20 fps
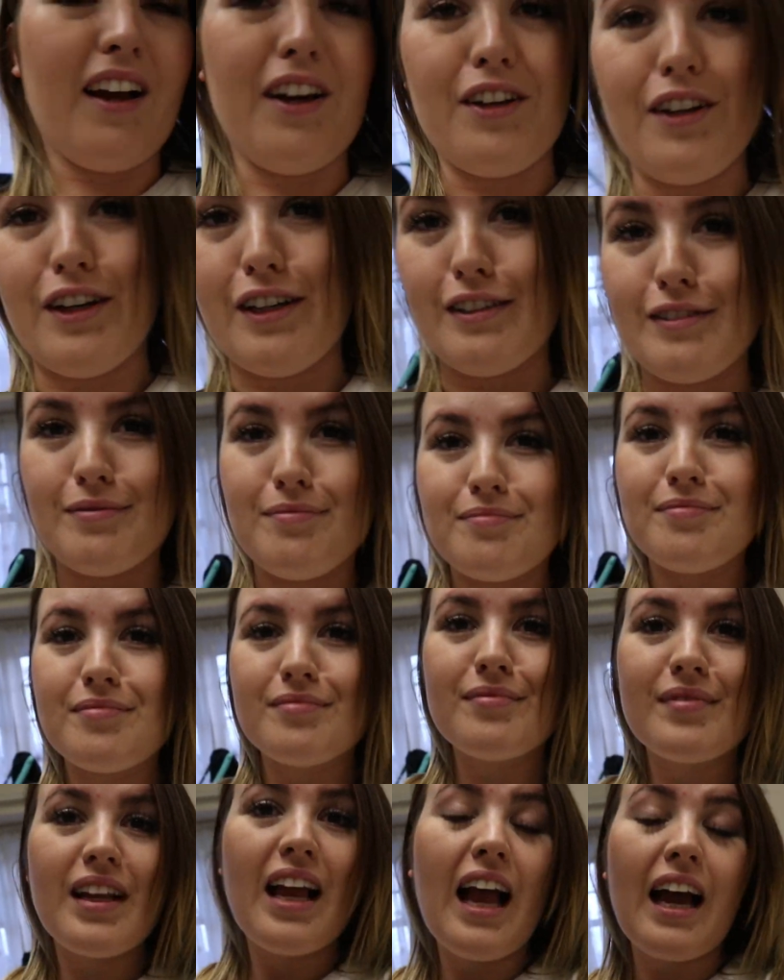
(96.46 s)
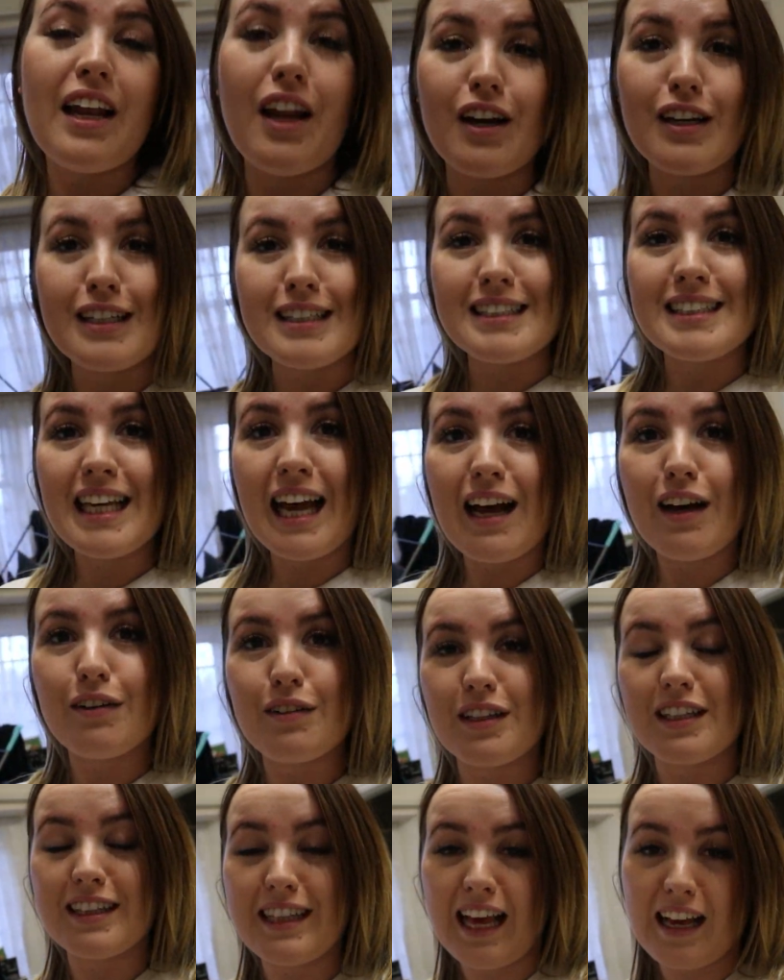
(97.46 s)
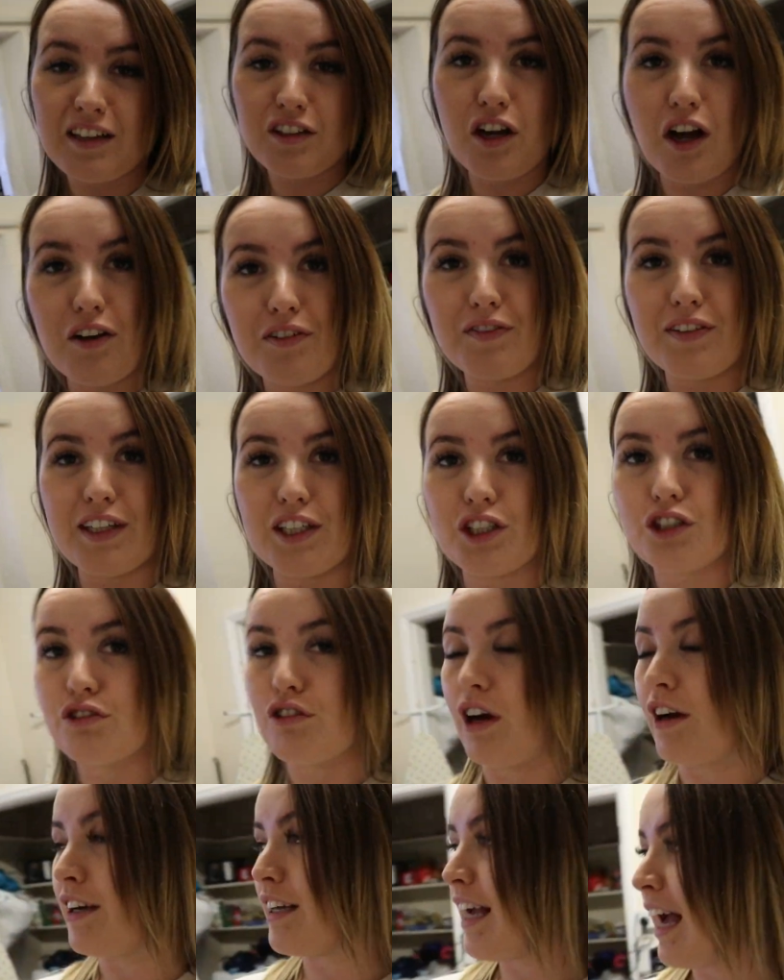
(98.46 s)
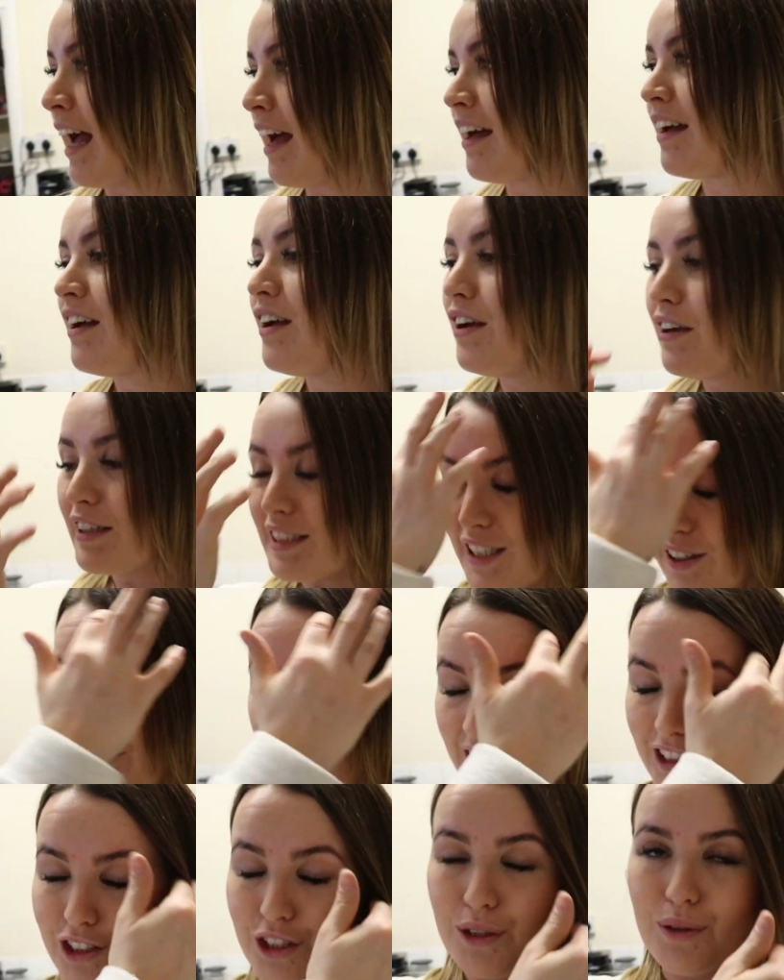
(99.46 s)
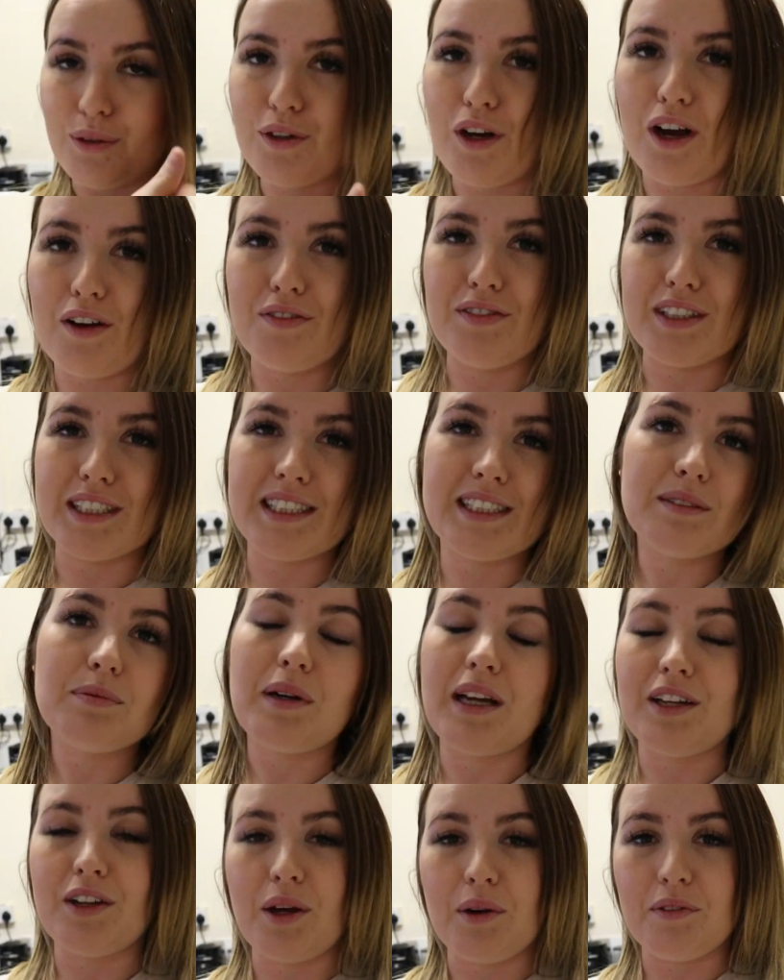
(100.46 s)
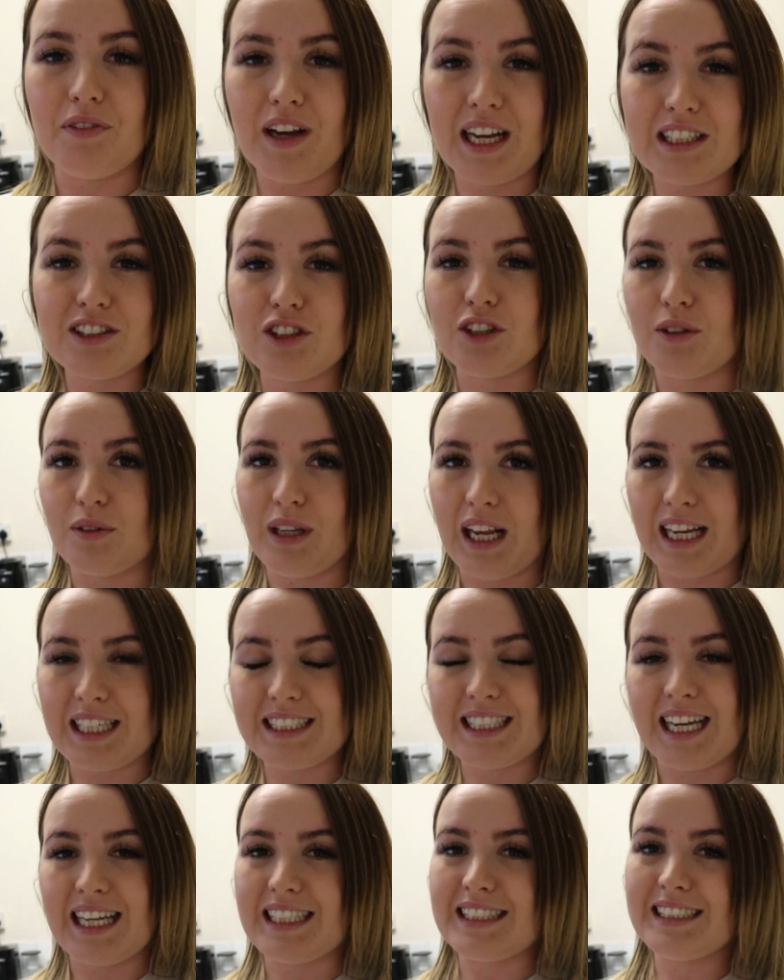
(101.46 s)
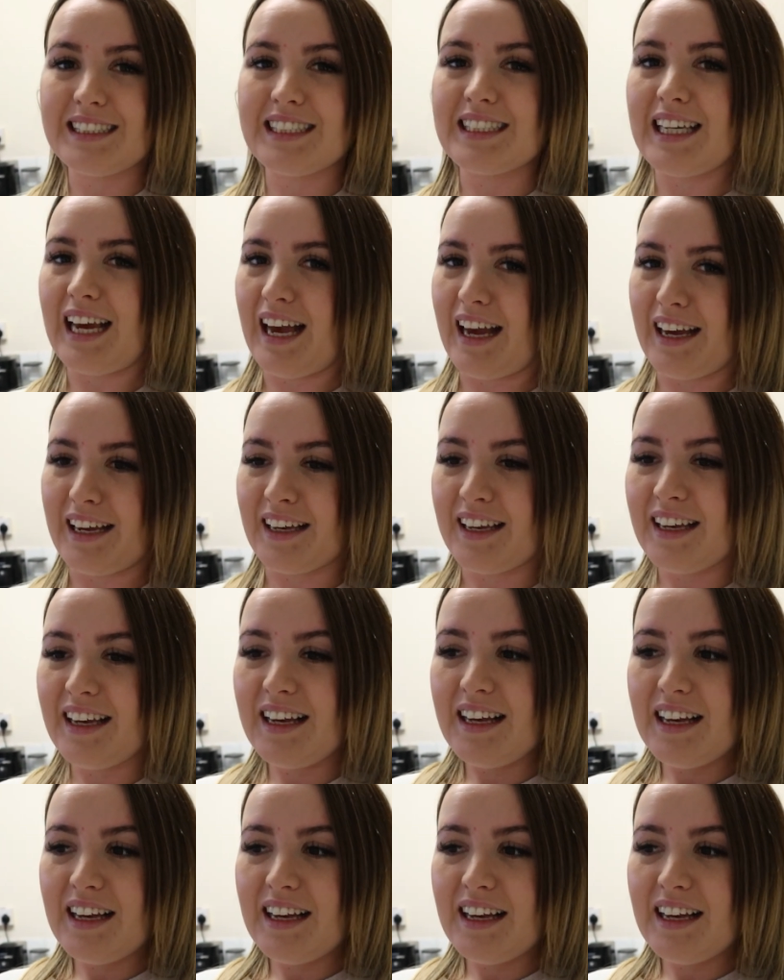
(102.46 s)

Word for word: know, and I can tell that that coffee's stronger because I've had two coffees, well no, I've had two lattes today,